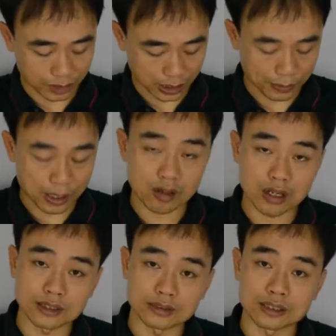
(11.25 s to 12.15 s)
The power
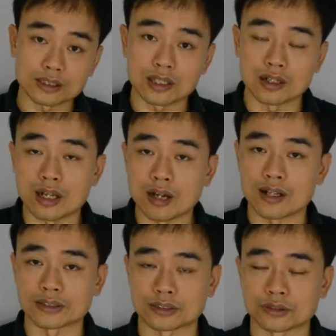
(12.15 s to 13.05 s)
line adapter
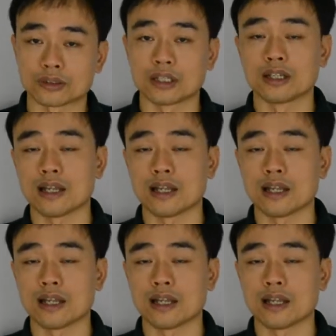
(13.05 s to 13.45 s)
allows us to